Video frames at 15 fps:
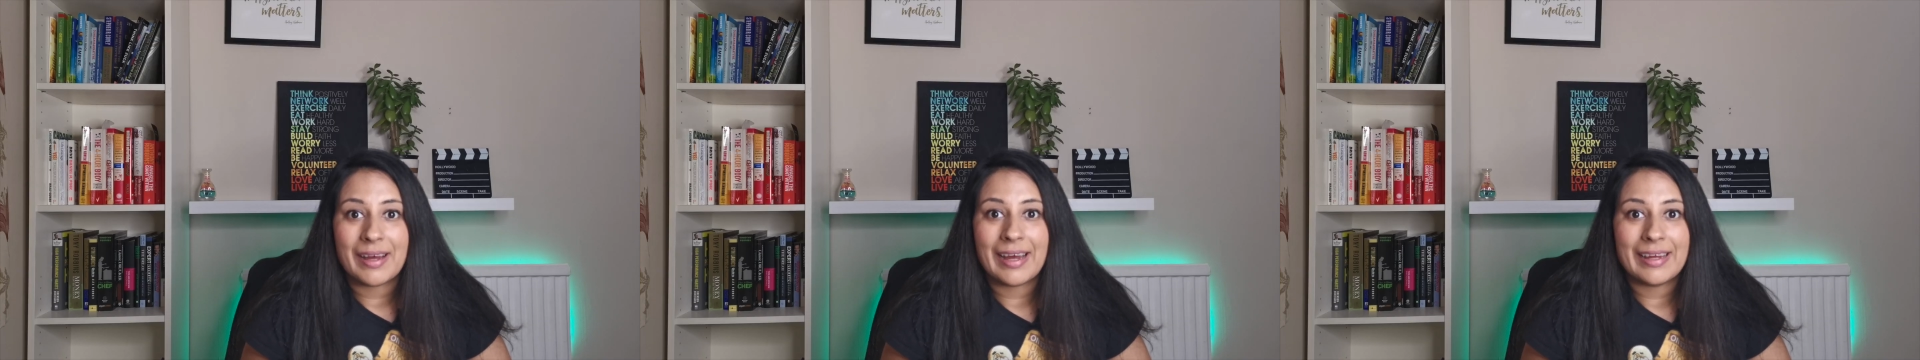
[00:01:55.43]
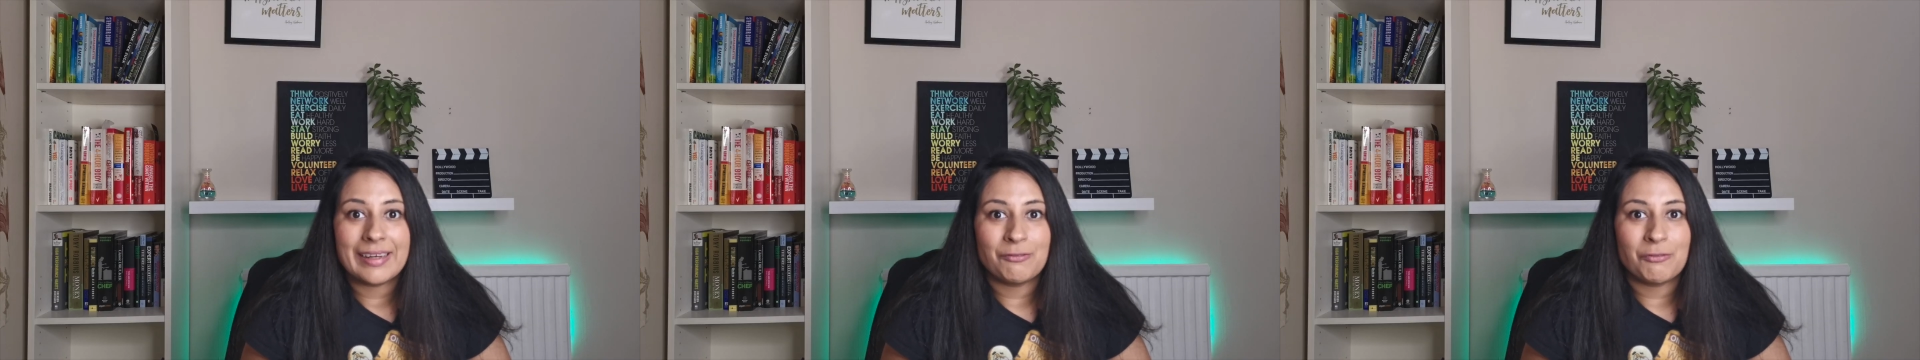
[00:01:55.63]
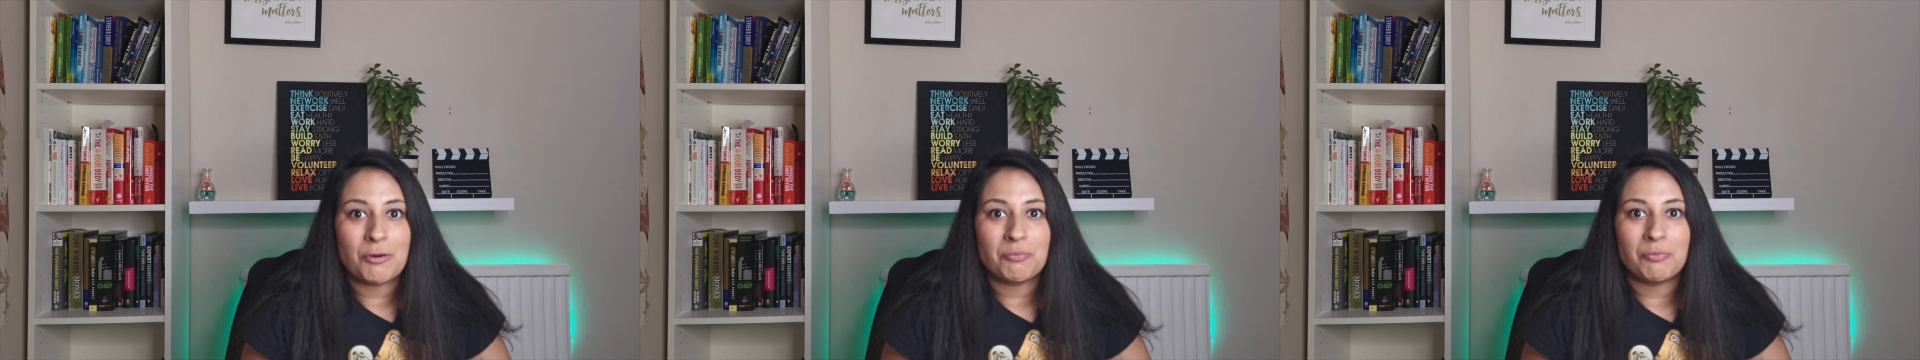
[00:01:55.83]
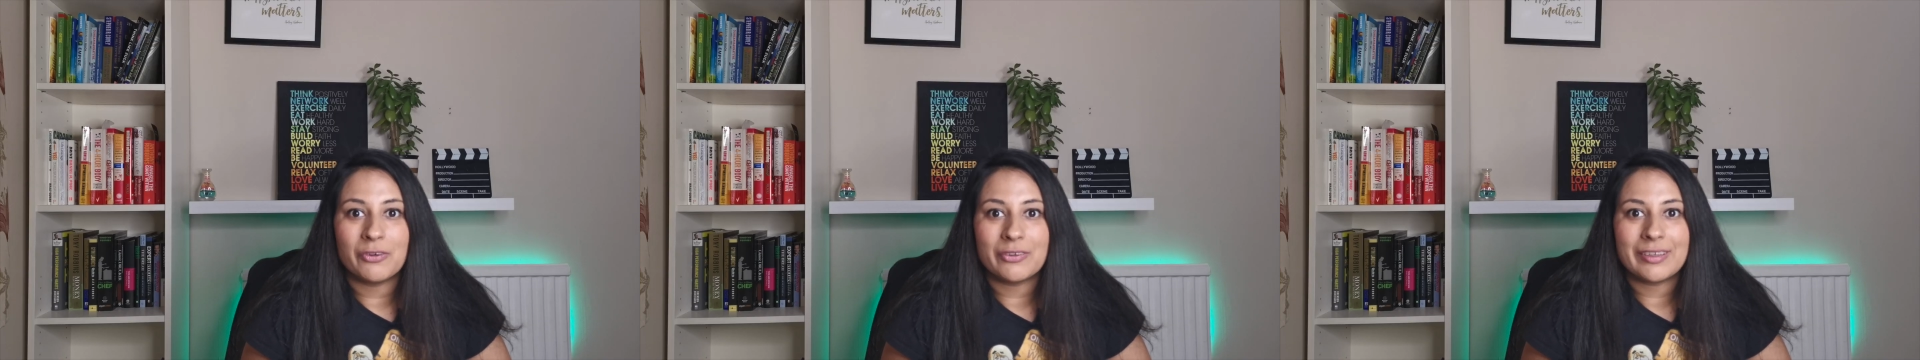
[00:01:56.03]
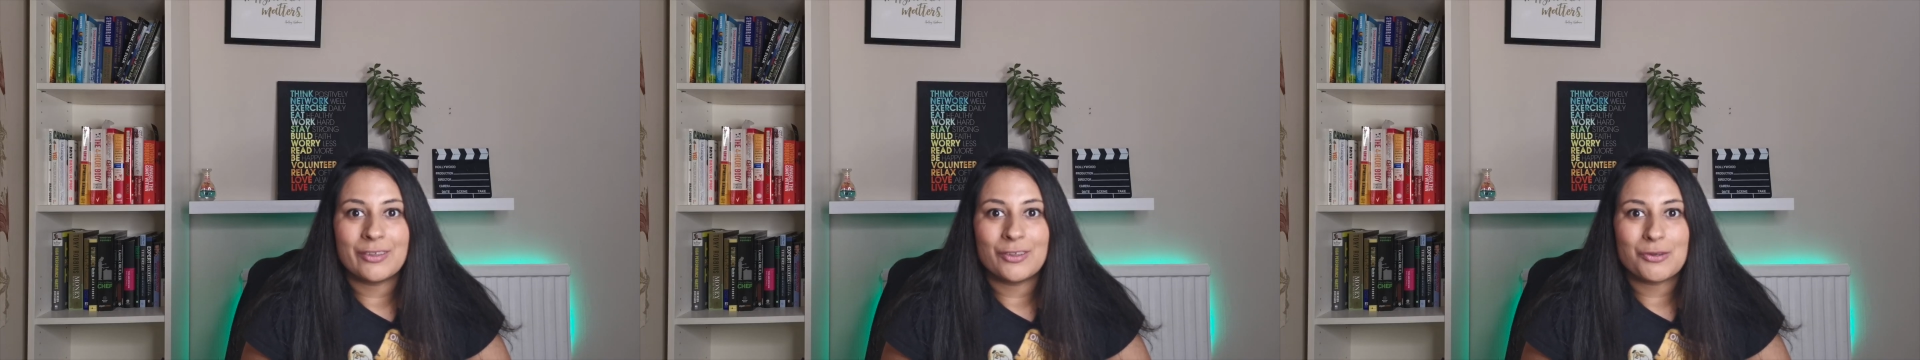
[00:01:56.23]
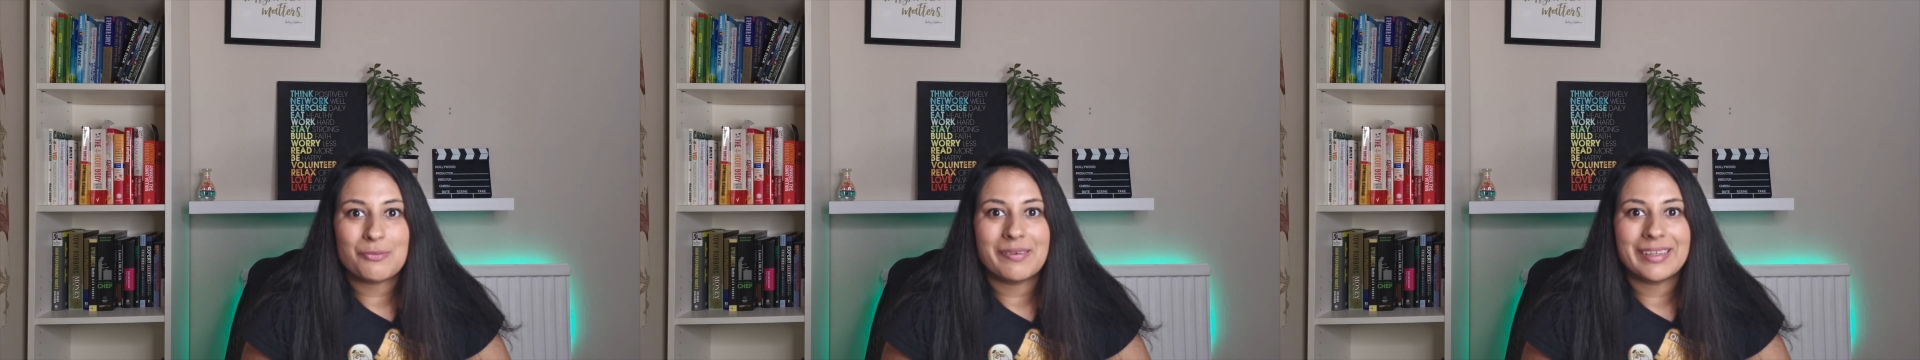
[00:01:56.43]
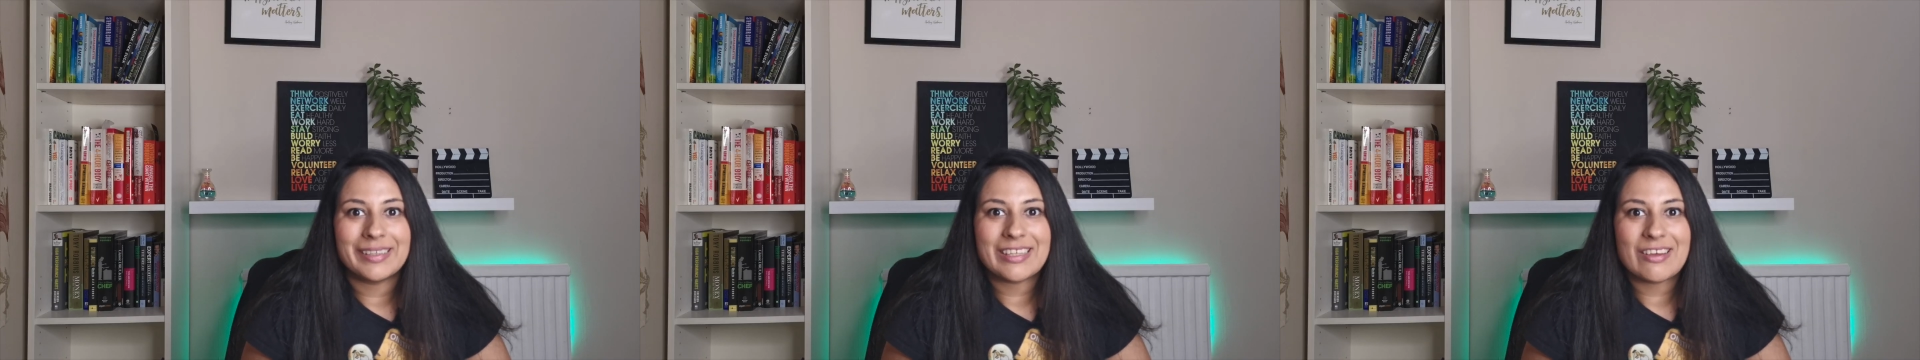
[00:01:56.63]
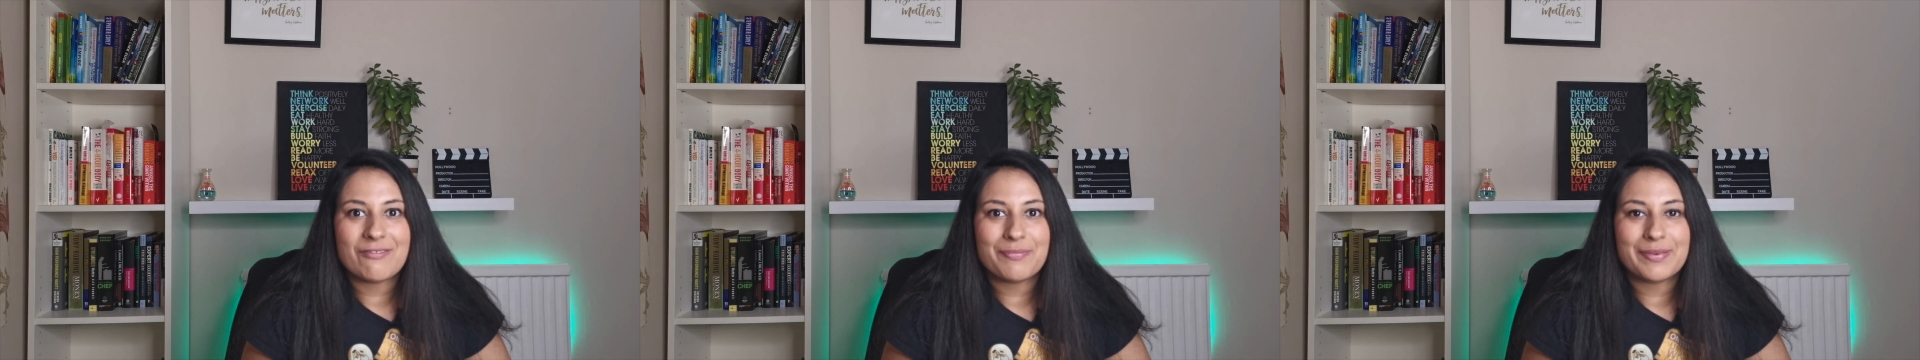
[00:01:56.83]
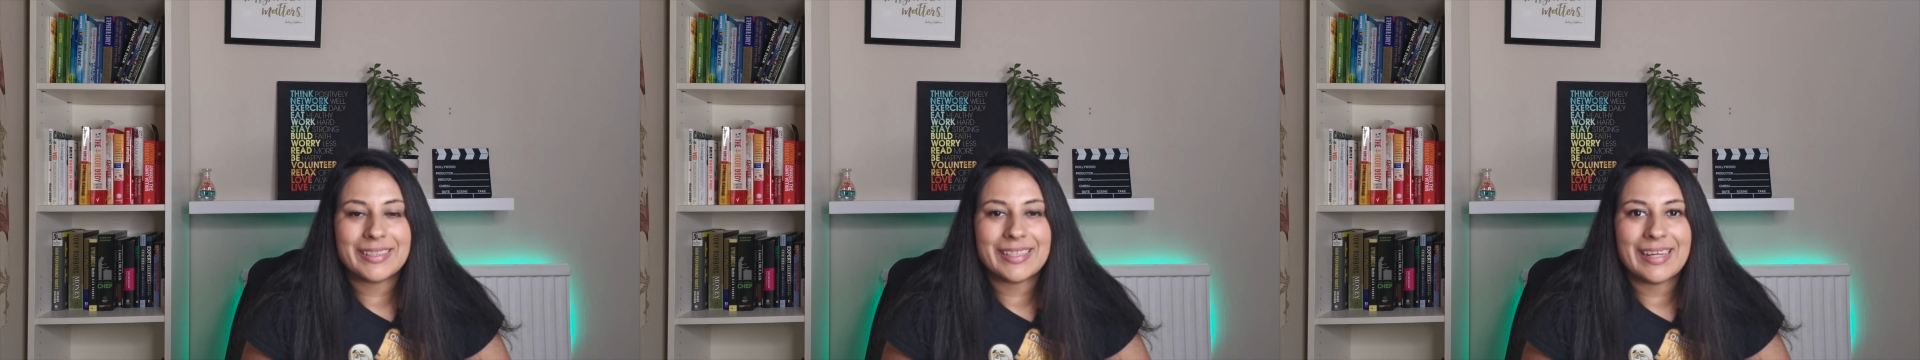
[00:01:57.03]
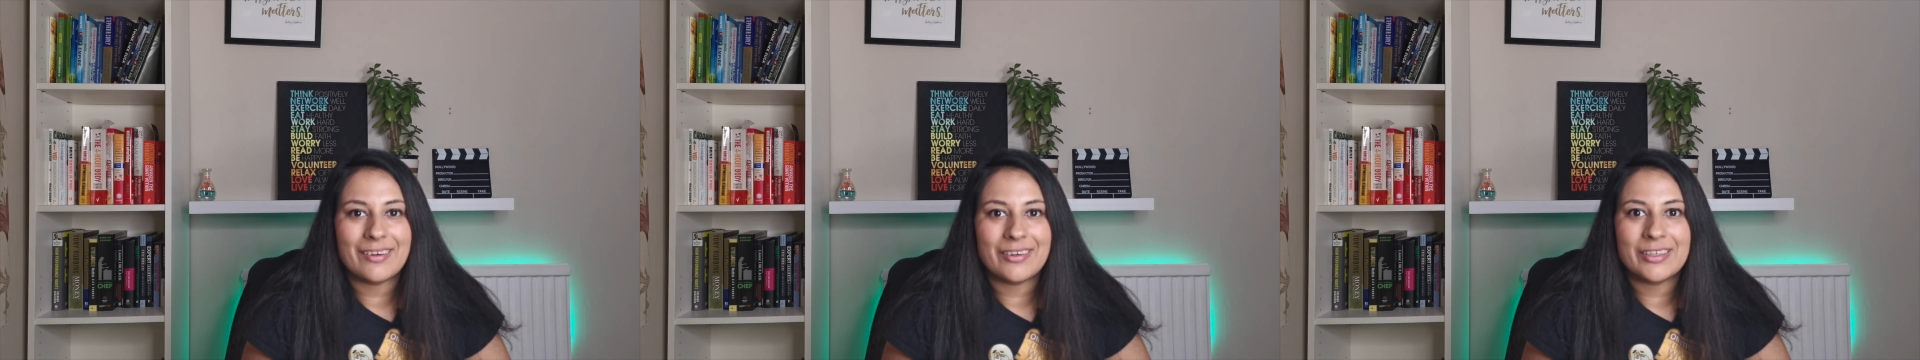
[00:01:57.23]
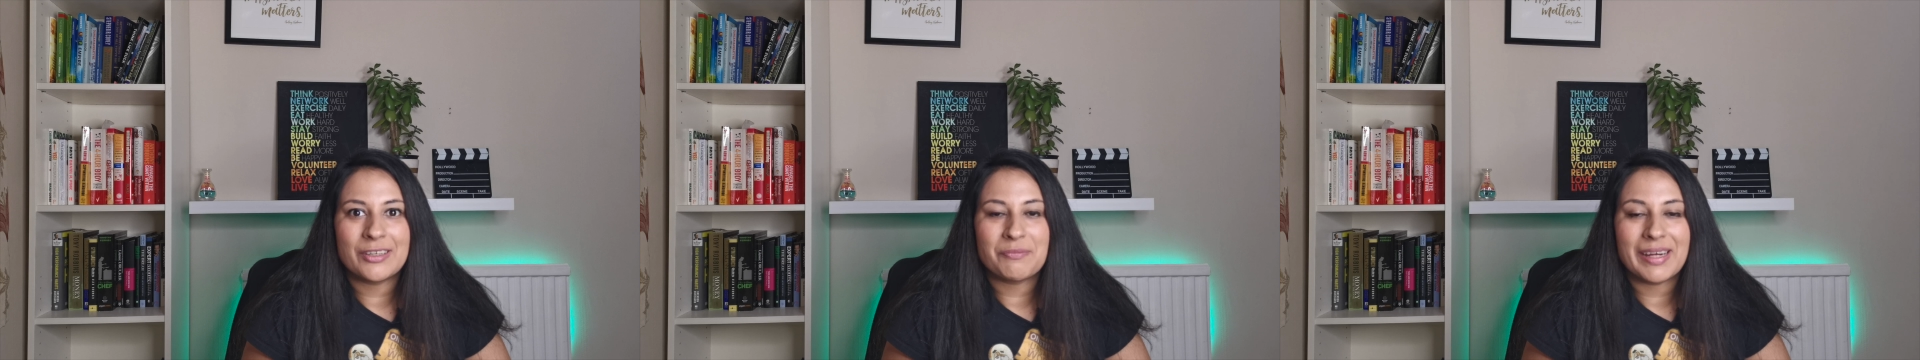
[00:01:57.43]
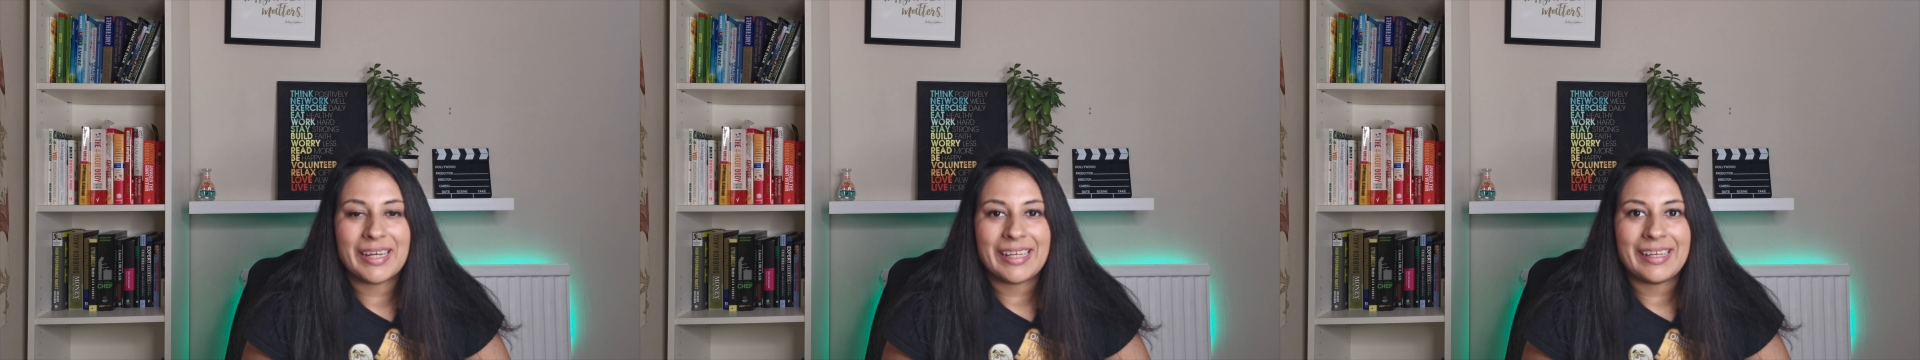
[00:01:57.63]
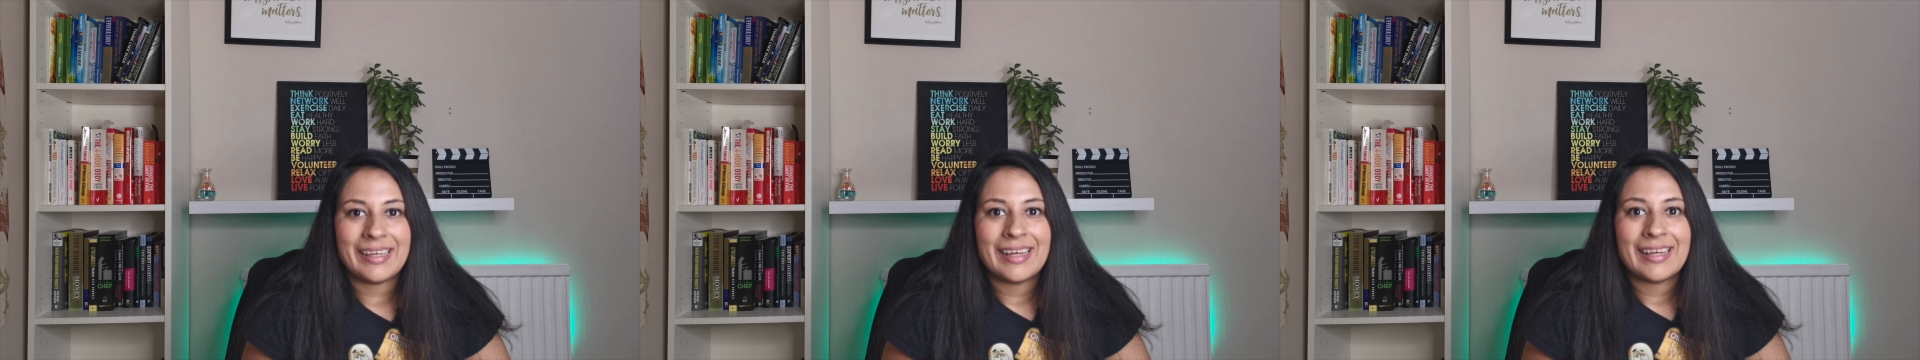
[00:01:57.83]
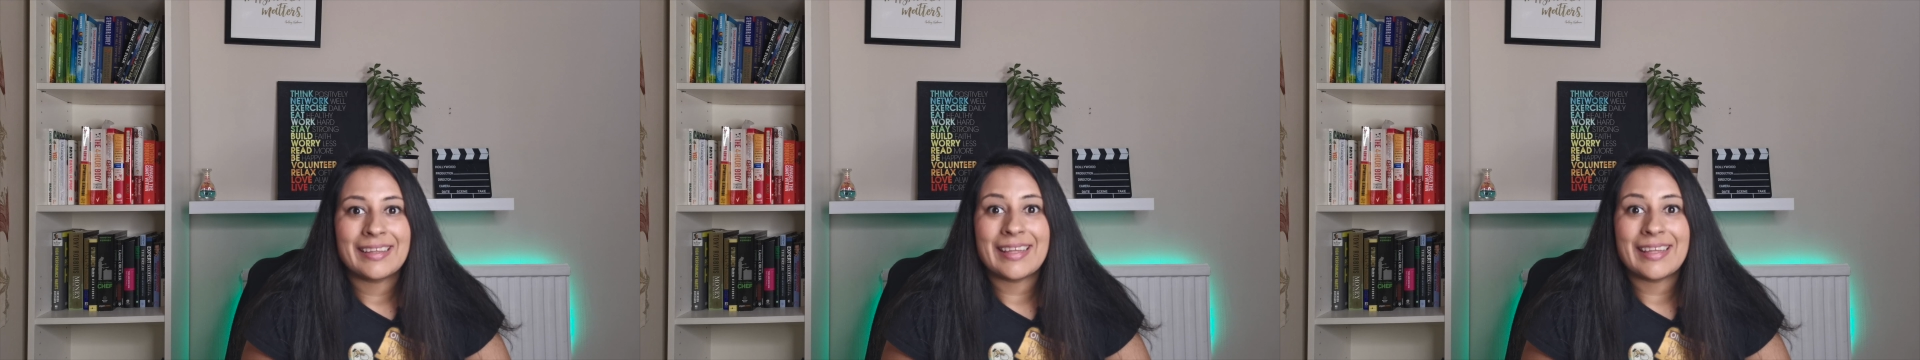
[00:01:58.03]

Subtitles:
and you want more than 0.7% on your money,